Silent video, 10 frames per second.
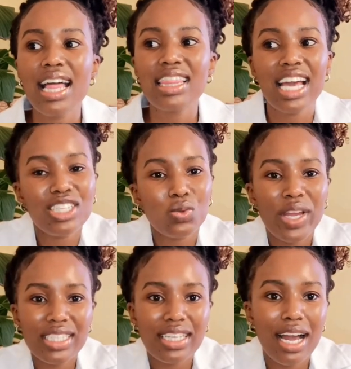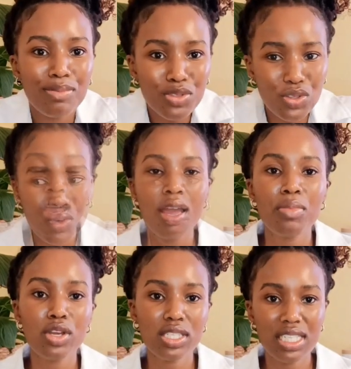that's where it's come to.
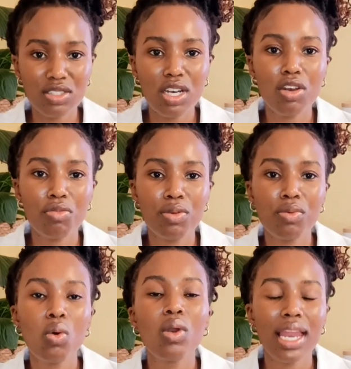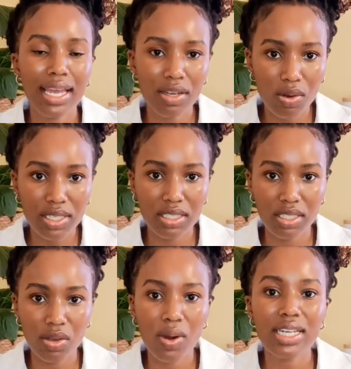Because there's not enough people who like ONG
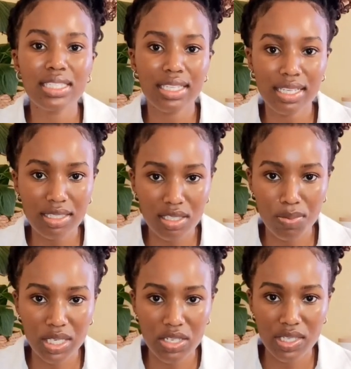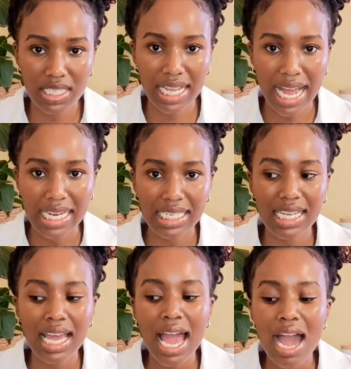or are skilled in obstetrics and gynae,
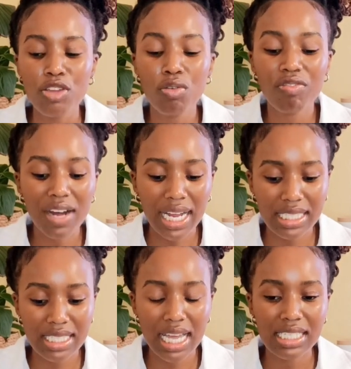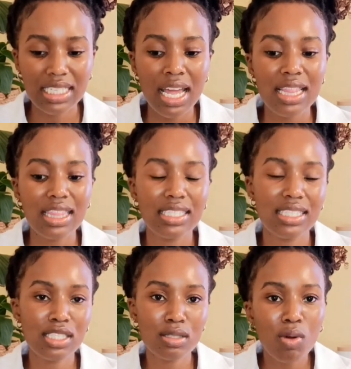you find that there's
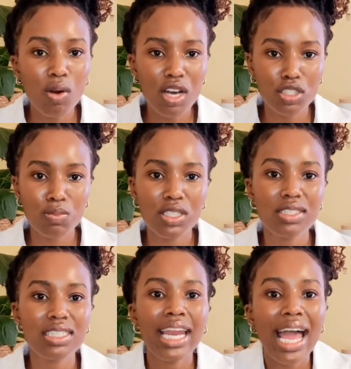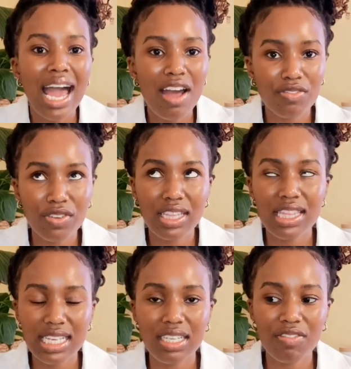these small hospitals that have
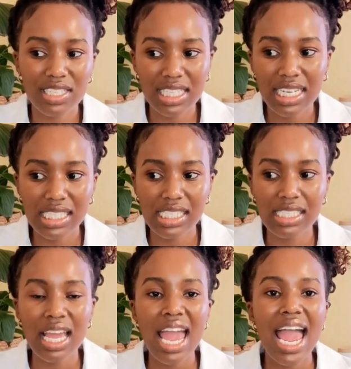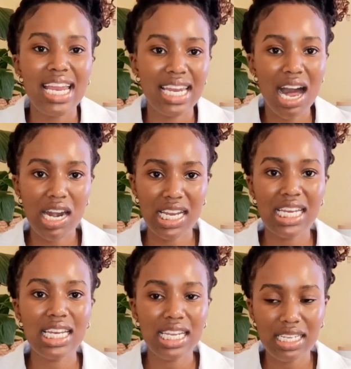theatre facilities and are
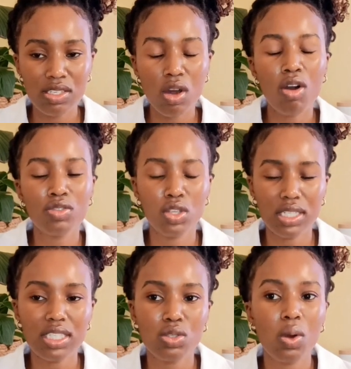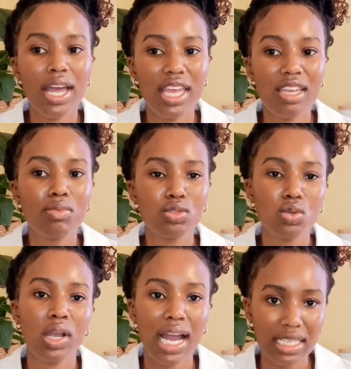in need of doctors who are able to
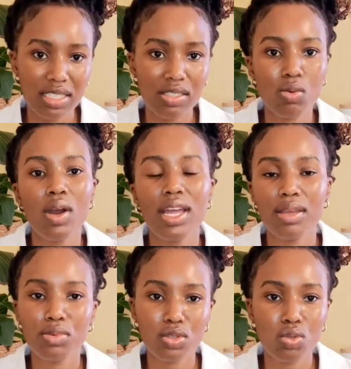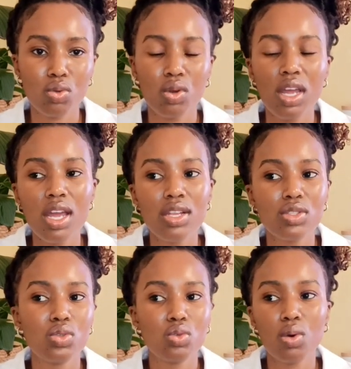cut, who are able to
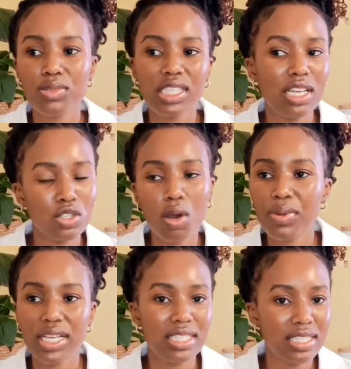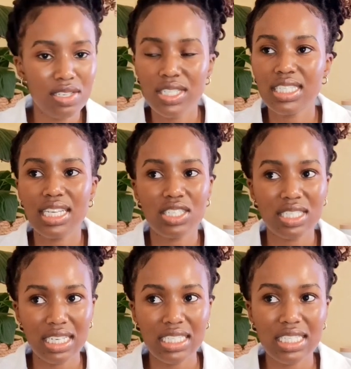to do ectopics, cesarean sections,
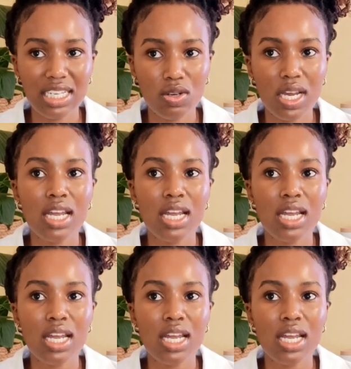and etc.